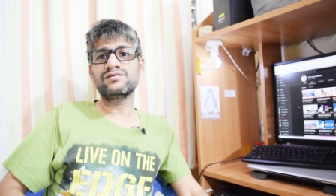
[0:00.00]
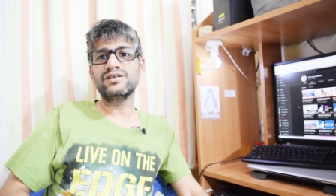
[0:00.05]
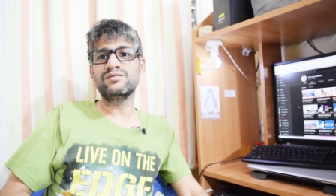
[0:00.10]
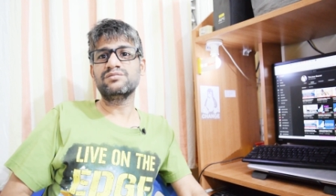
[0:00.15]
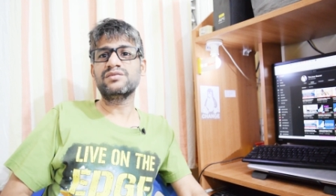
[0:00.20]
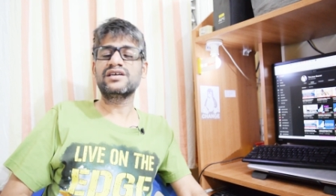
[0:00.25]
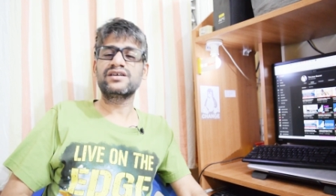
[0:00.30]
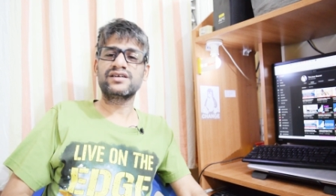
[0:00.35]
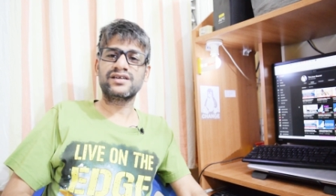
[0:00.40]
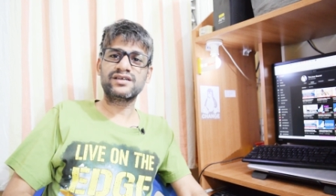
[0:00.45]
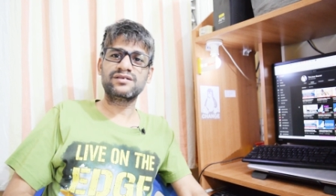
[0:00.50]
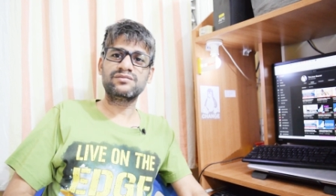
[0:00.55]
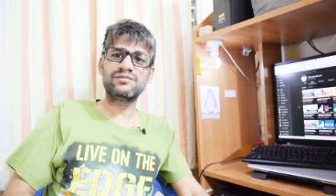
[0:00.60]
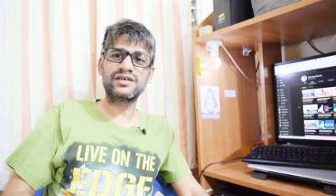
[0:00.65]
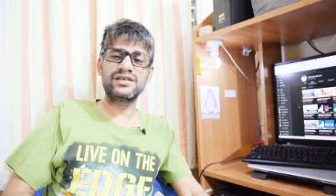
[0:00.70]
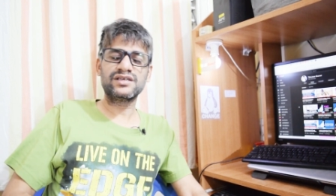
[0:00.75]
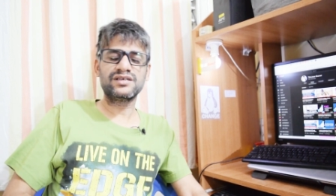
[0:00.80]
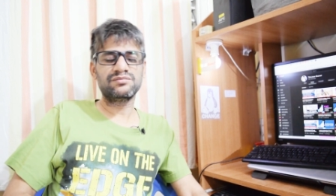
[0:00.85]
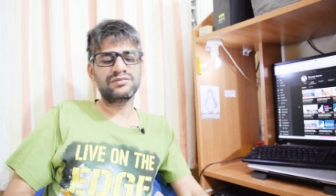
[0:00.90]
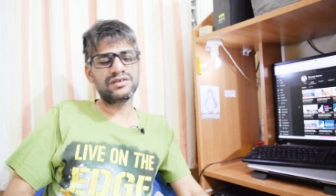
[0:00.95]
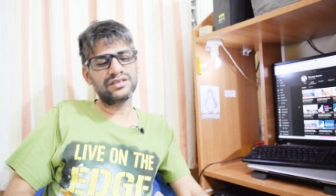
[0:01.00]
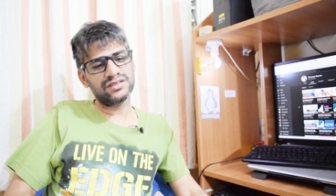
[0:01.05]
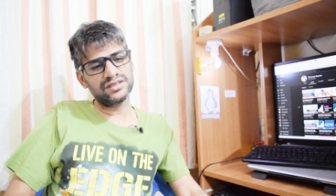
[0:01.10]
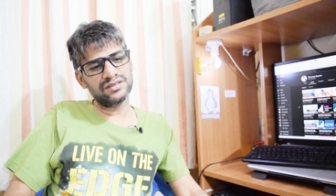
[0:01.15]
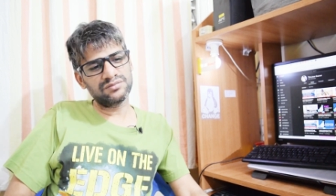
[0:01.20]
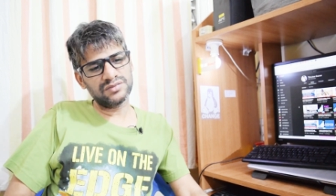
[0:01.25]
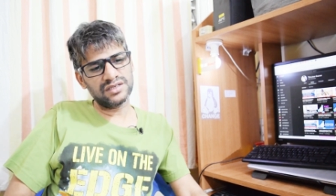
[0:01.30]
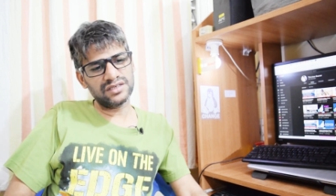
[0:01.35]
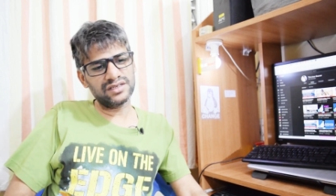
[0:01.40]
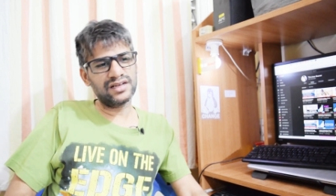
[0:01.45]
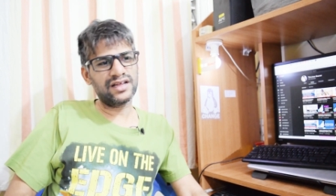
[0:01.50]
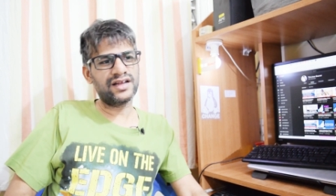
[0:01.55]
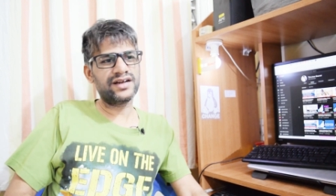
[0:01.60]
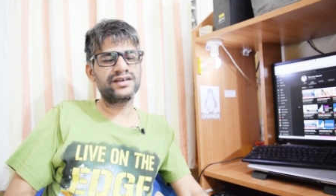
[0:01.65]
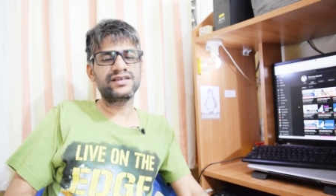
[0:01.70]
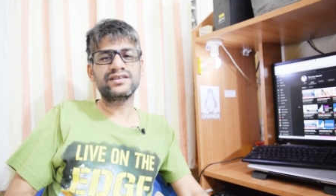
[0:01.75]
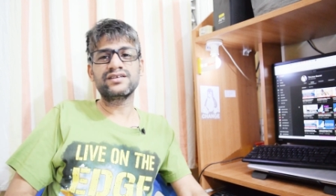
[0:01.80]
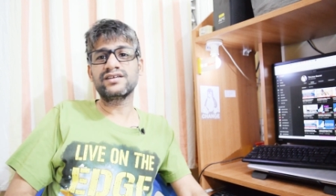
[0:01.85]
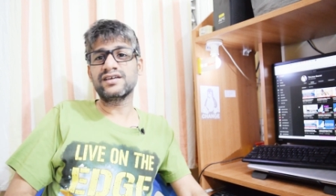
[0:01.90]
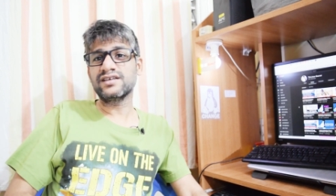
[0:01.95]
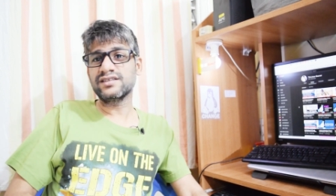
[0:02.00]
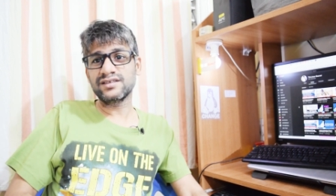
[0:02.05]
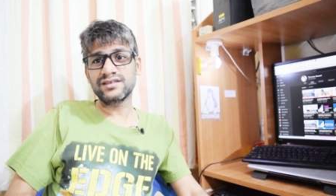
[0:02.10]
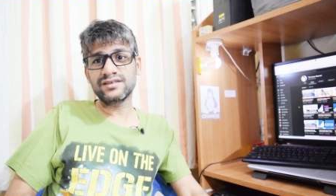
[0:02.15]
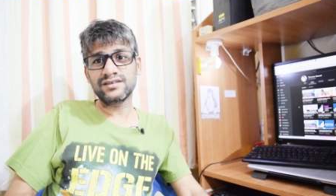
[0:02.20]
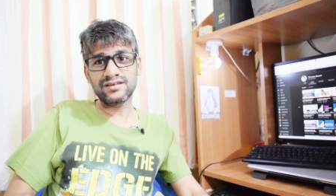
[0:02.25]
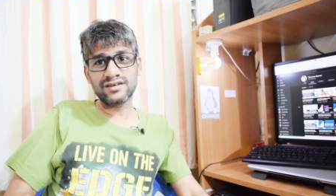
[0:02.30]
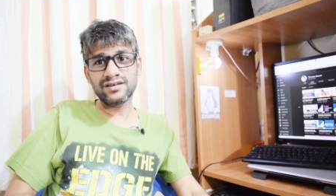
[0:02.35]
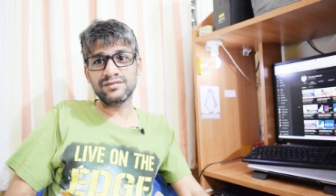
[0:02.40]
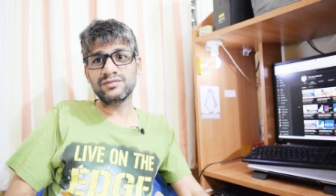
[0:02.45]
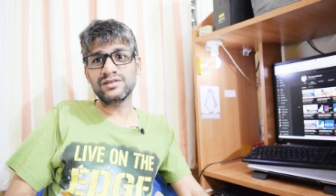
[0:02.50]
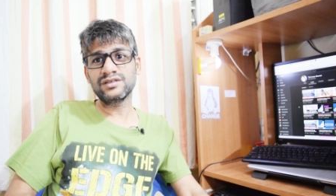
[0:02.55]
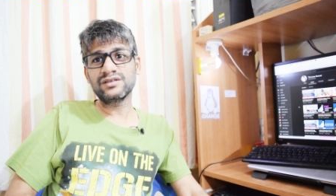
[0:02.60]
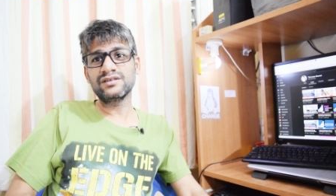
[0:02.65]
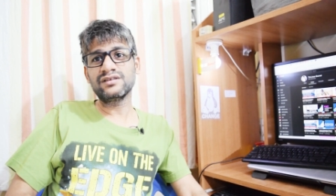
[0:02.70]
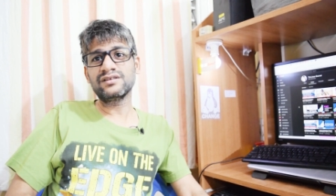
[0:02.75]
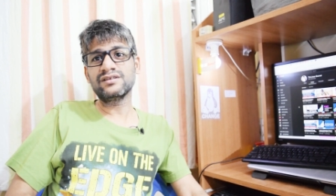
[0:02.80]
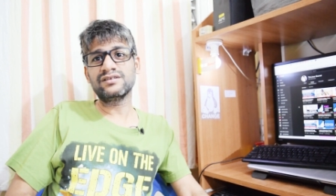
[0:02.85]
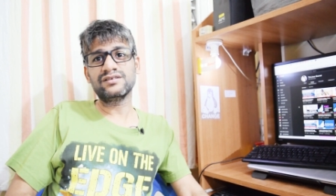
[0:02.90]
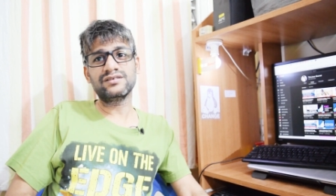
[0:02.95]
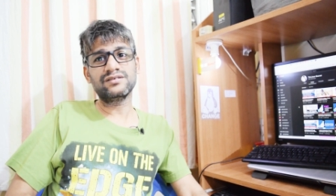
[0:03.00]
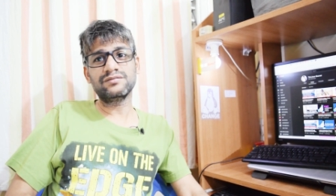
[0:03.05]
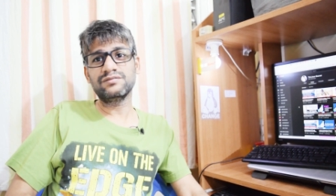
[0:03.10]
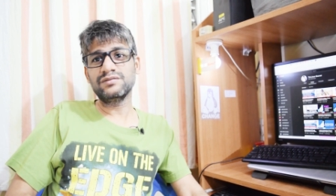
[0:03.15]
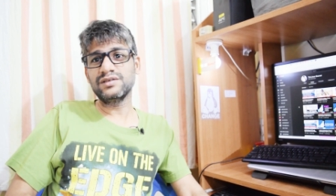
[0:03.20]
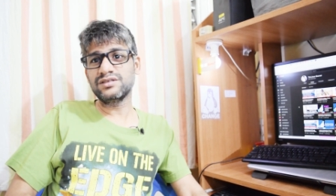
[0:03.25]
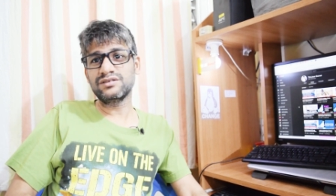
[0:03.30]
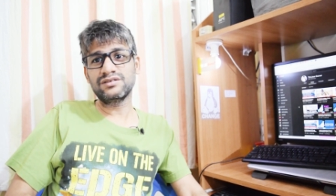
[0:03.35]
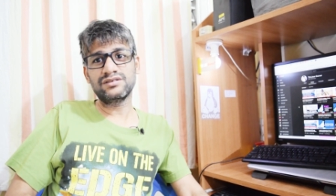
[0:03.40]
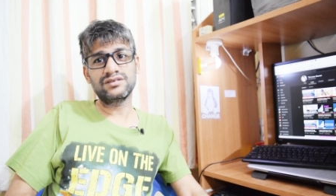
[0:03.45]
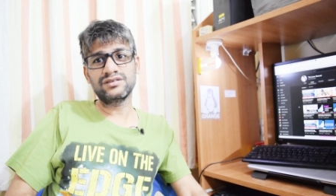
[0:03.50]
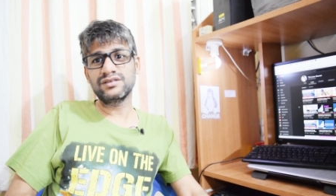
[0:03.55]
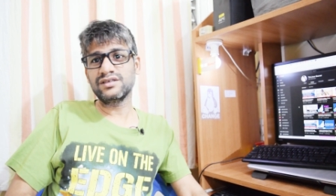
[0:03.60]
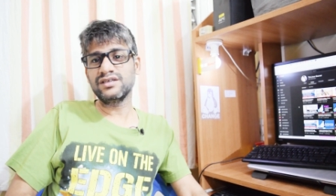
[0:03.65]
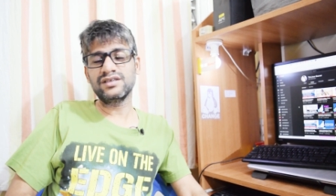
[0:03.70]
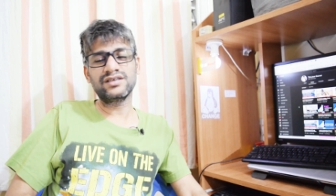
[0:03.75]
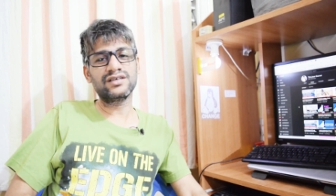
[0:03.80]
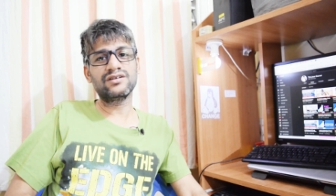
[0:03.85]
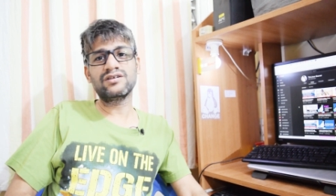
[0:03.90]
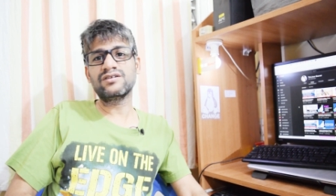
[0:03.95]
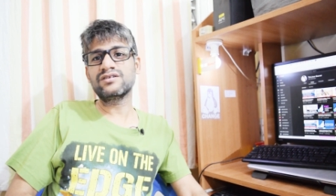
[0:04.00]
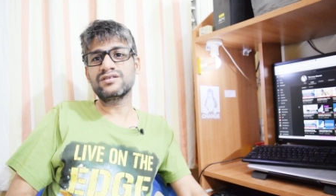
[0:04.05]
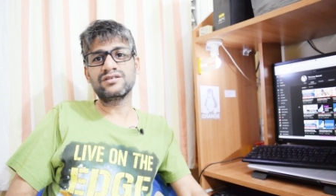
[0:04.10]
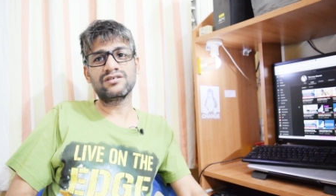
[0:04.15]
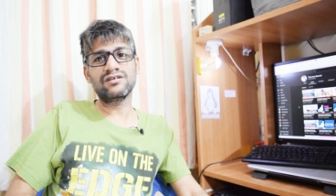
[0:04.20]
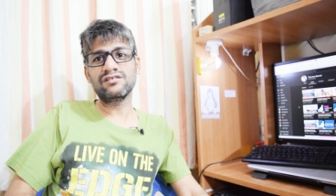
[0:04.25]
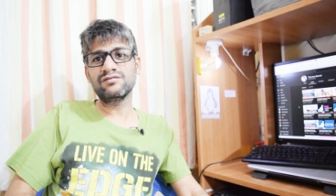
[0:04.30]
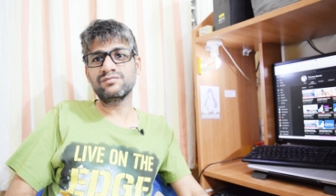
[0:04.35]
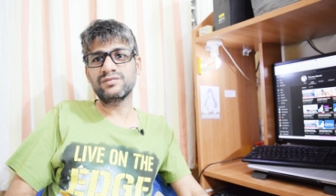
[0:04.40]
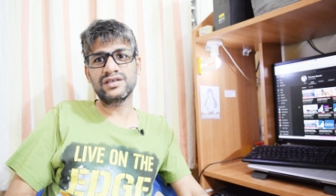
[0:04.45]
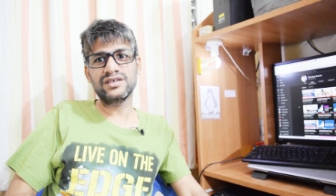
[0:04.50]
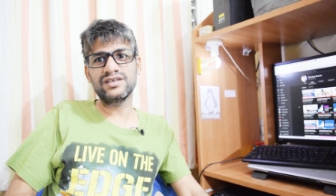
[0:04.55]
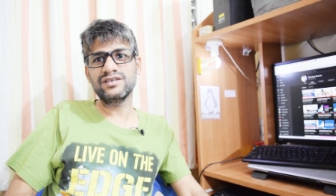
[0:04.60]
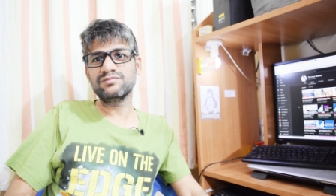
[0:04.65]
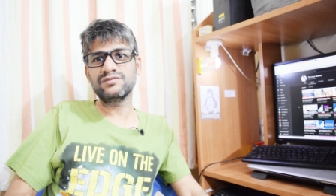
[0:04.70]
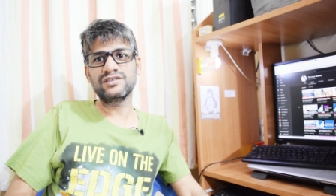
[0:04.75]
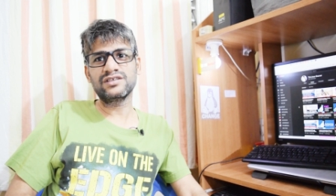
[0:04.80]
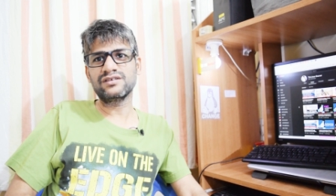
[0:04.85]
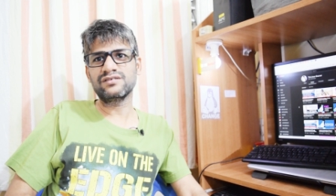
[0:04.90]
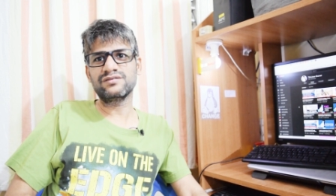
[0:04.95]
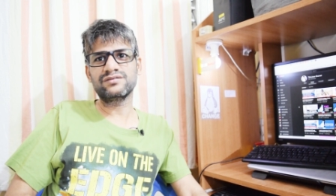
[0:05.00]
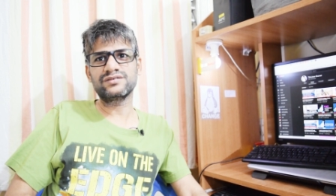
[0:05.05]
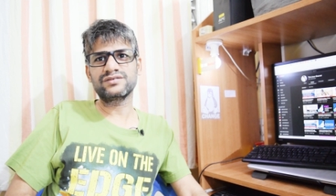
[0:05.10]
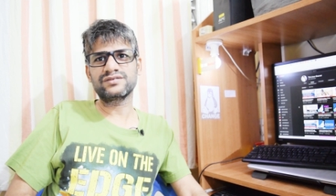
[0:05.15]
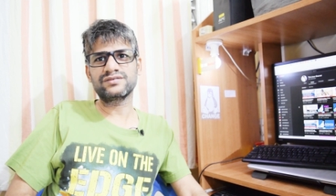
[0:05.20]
He may get money, but he may land in other trouble which he cannot solve by himself.